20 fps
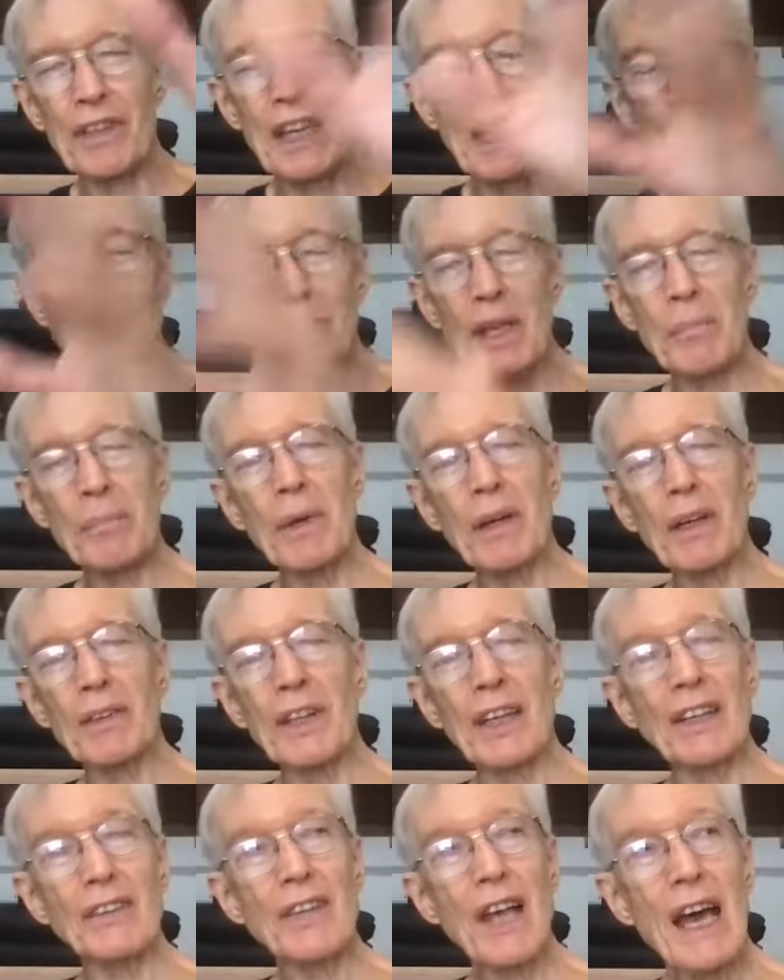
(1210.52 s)
the empty
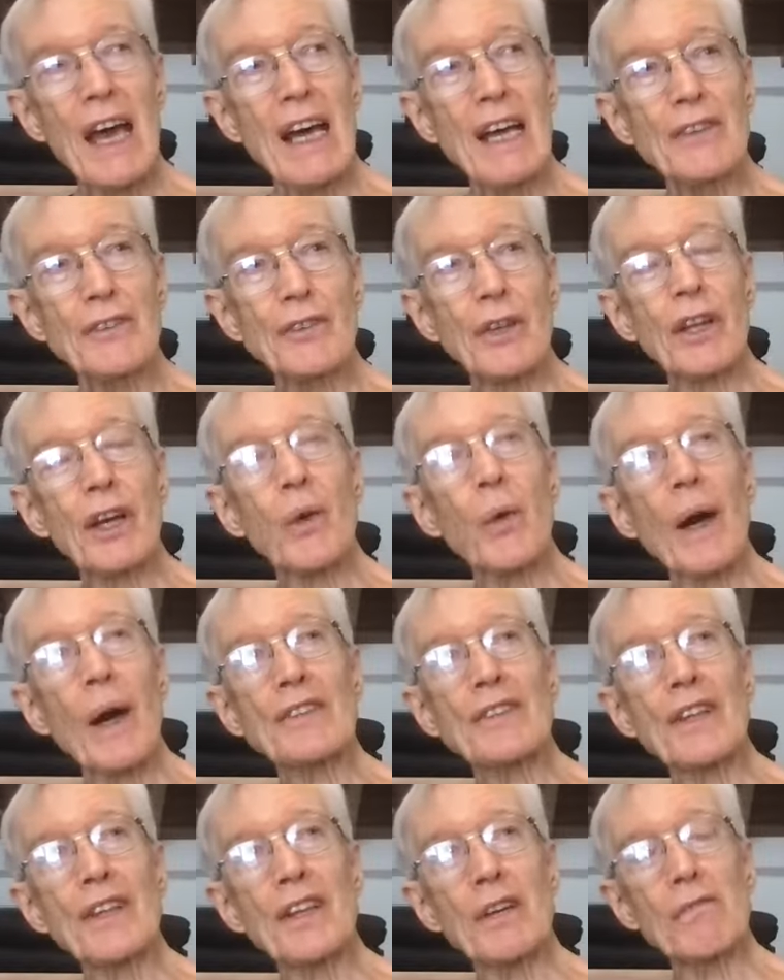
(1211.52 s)
buildings. So the
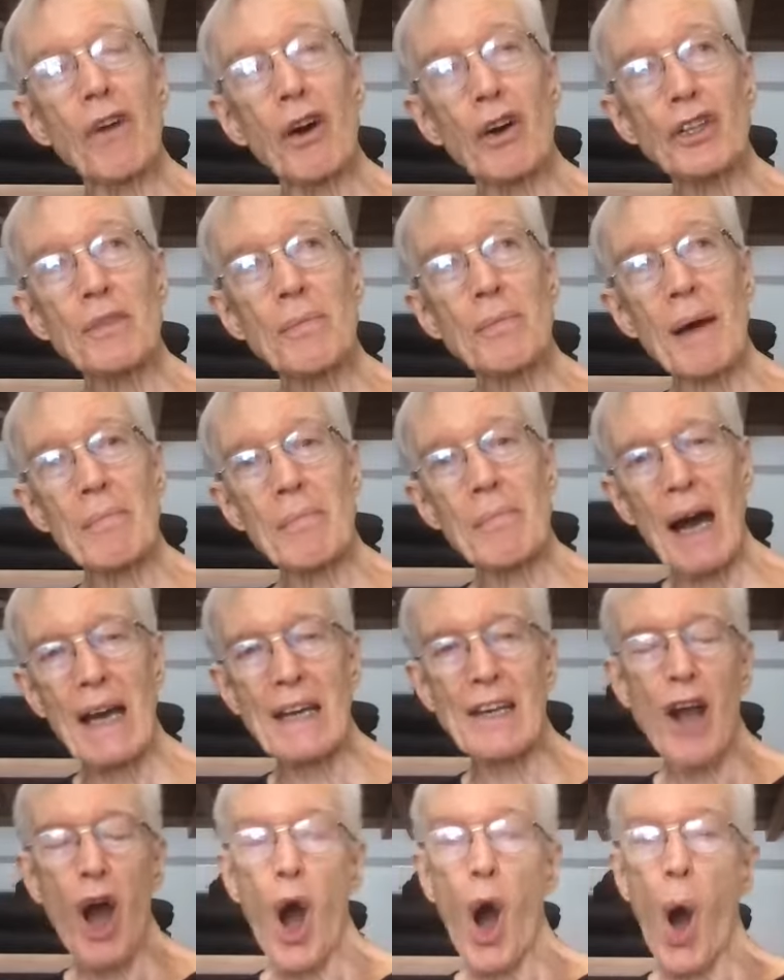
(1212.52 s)
question that rose in my
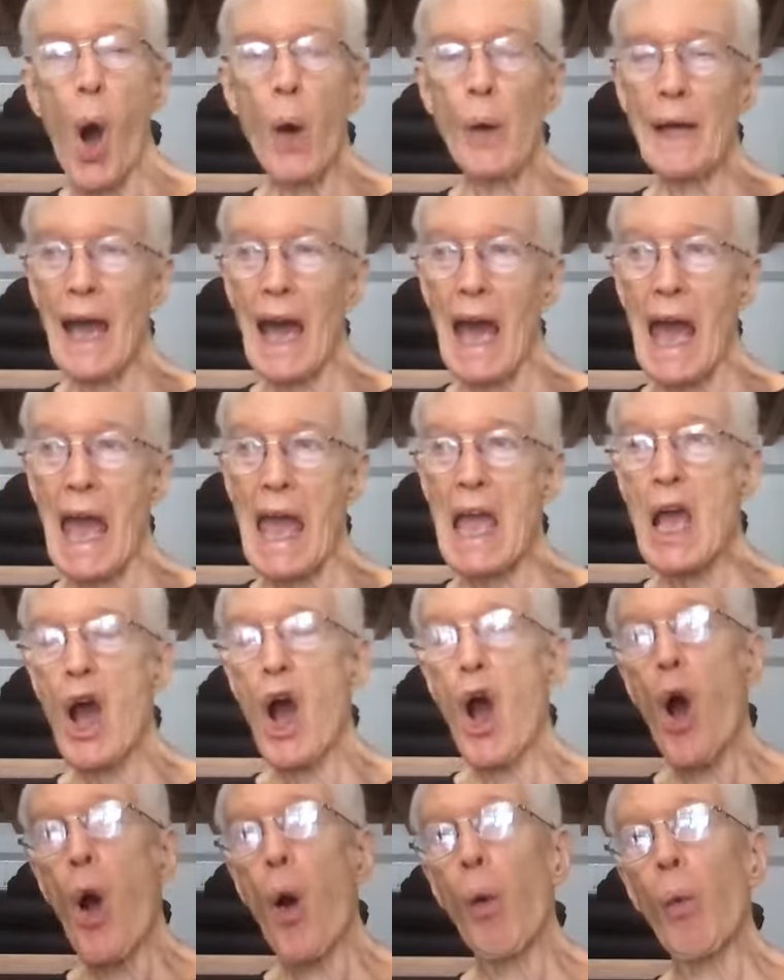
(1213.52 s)
mind: Okay,
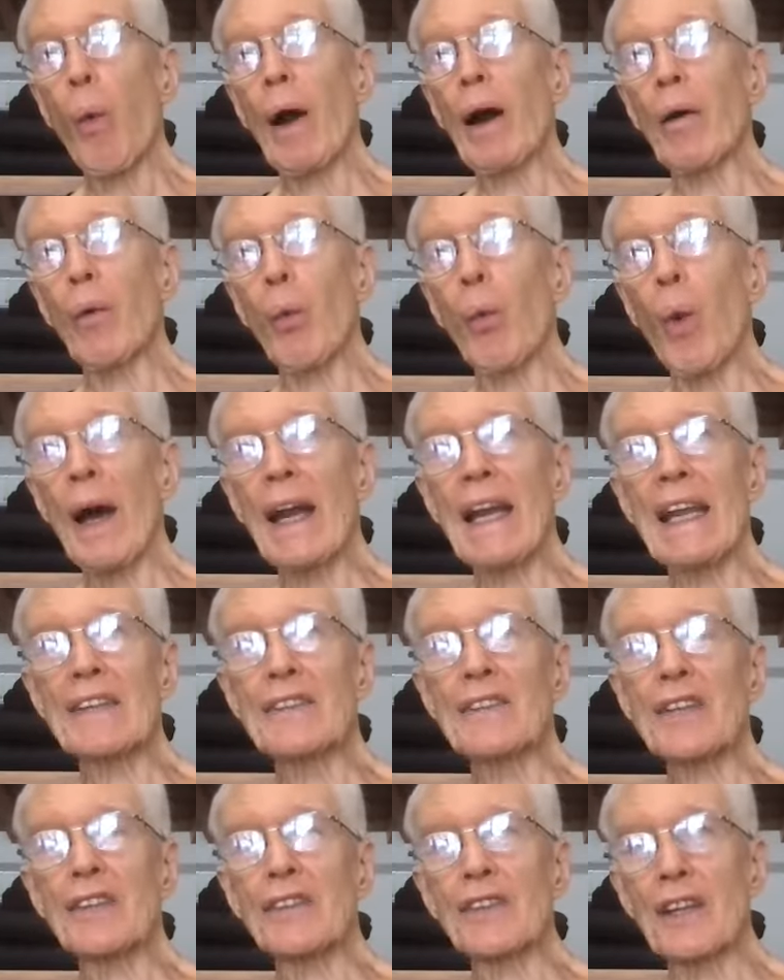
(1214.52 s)
well, what
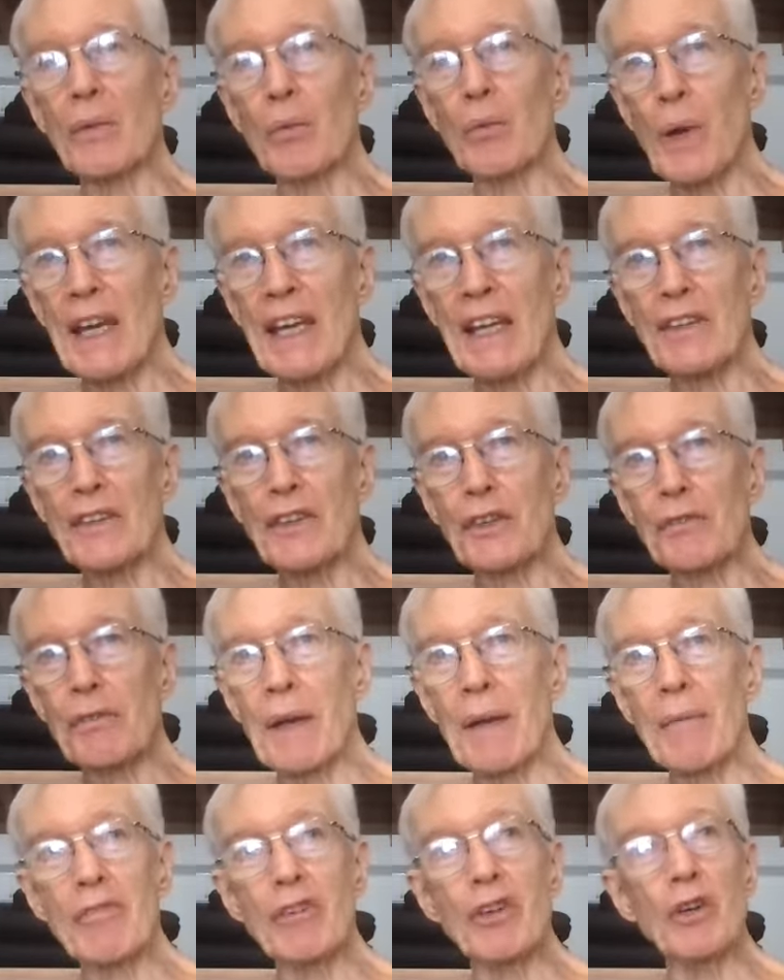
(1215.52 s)
is it that we in the
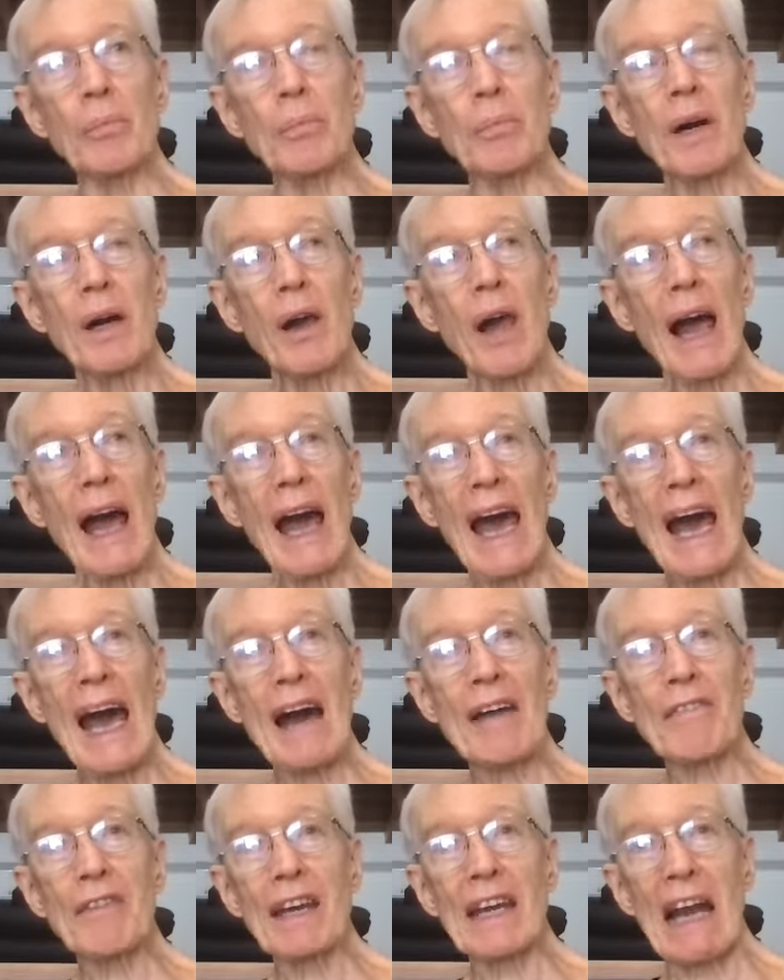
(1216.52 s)
dream group
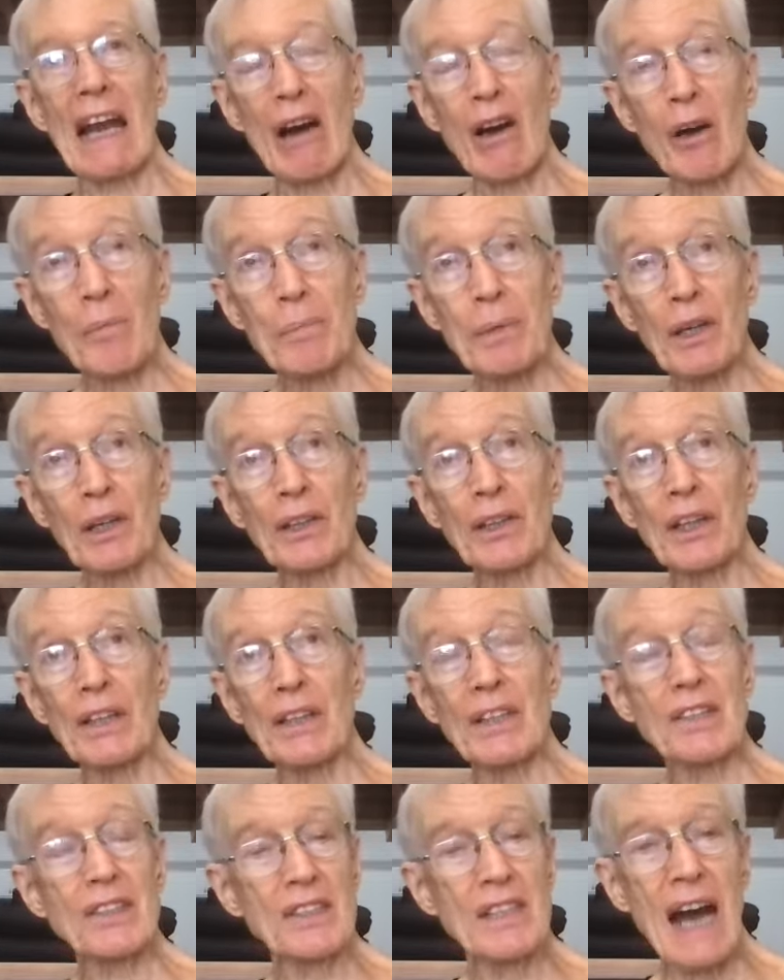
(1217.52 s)
have in our building
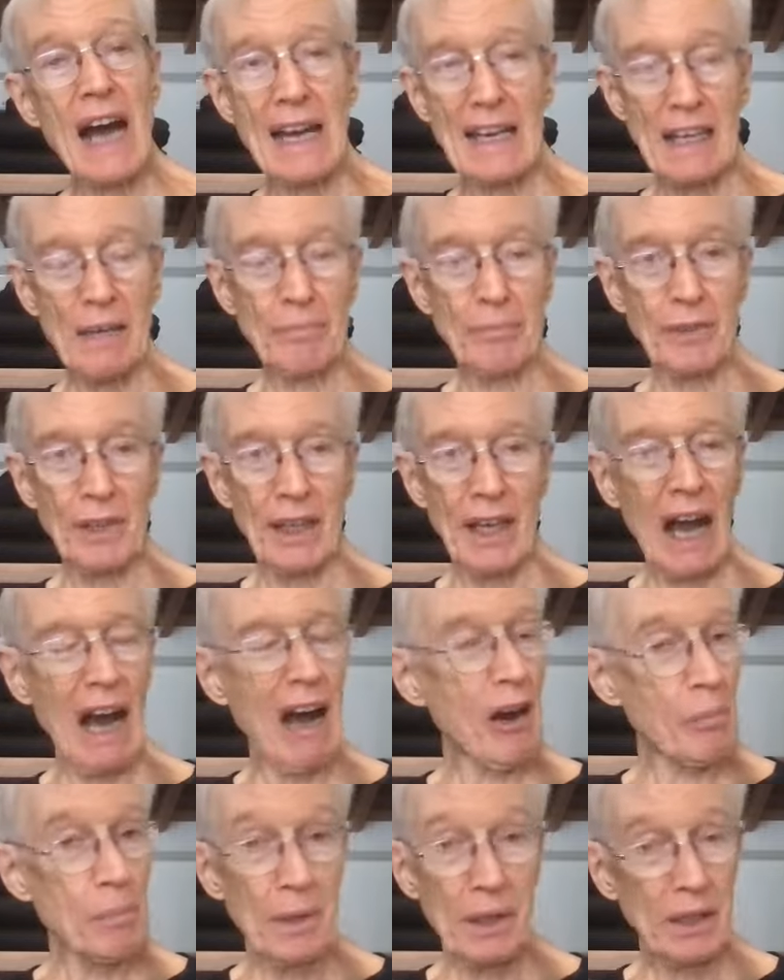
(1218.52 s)
that's not empty?
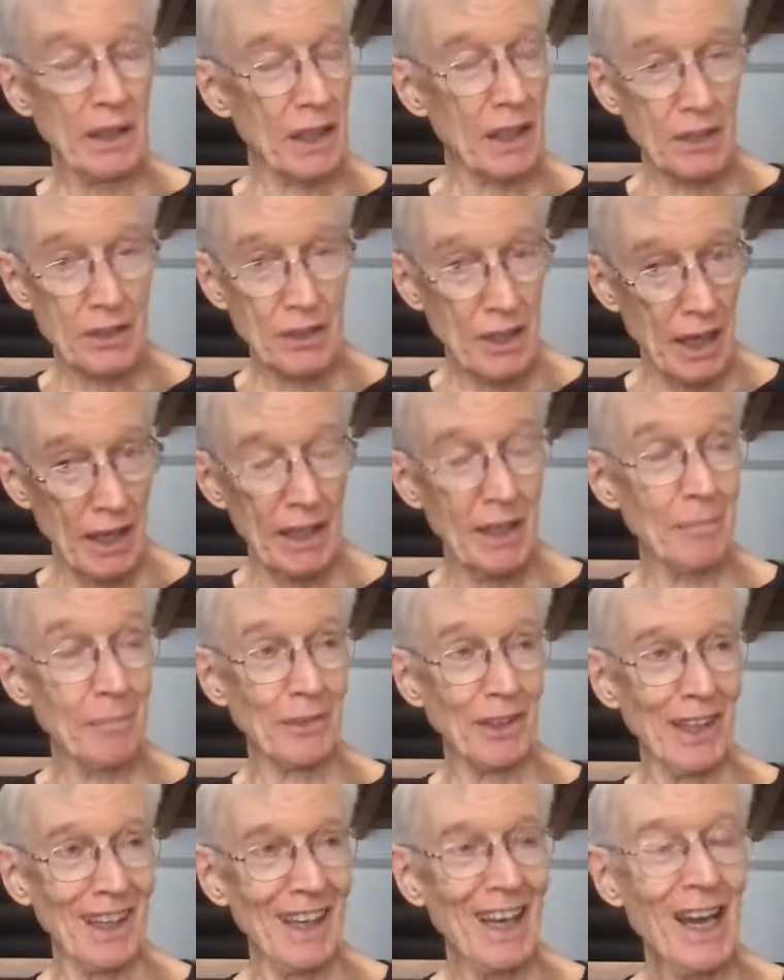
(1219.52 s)
Our building is not
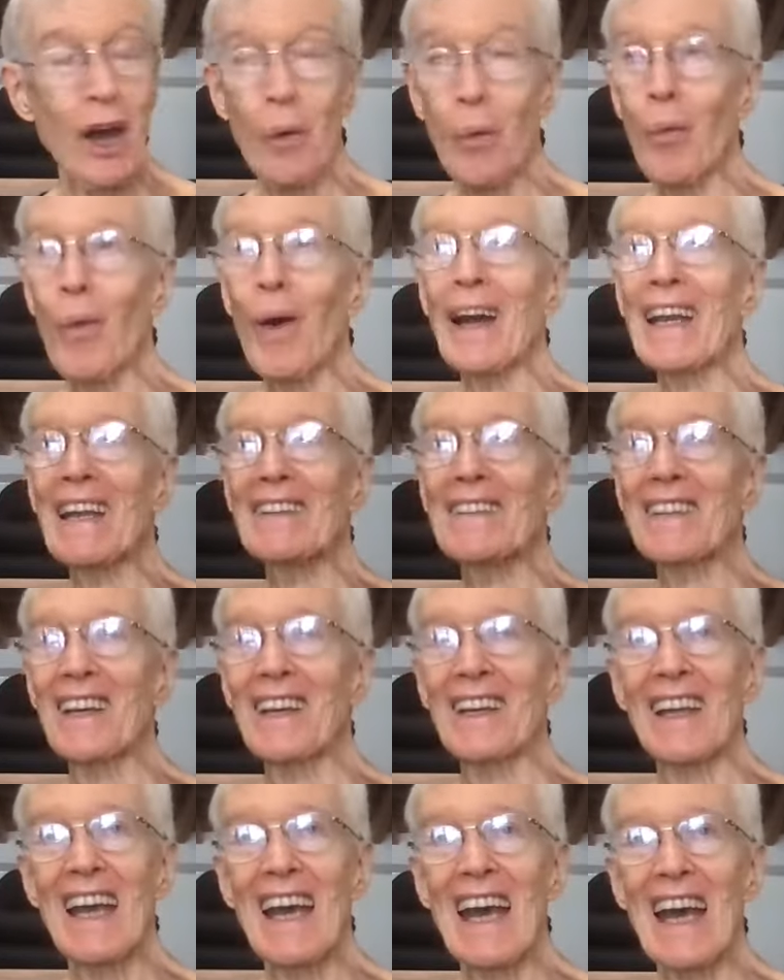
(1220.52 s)
empty. What is
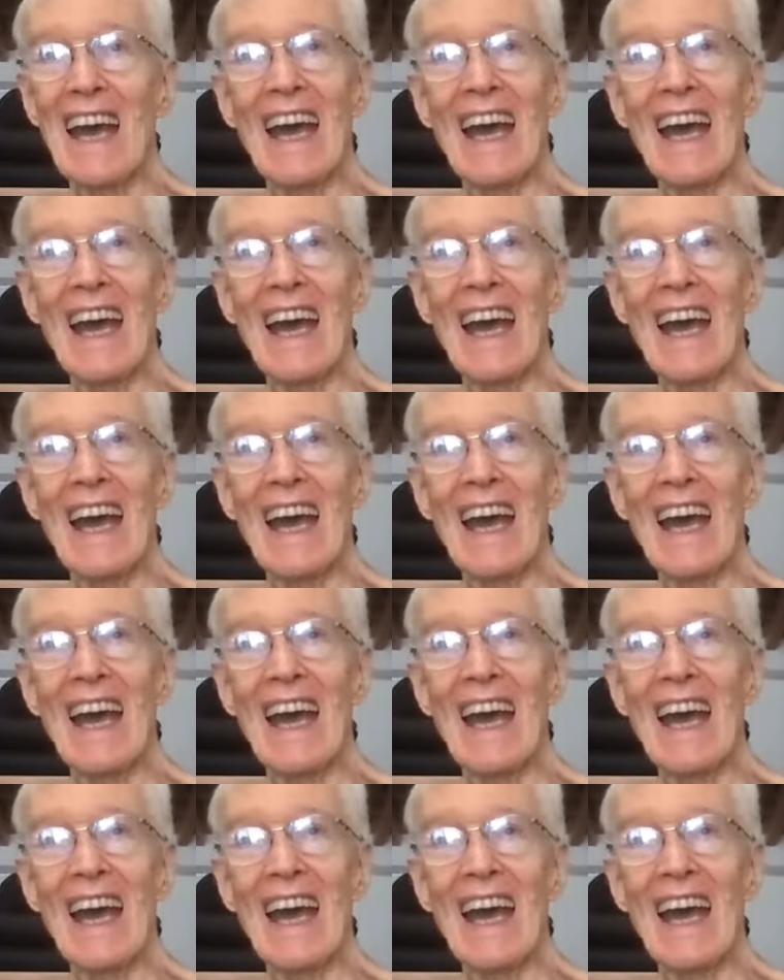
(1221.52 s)
it?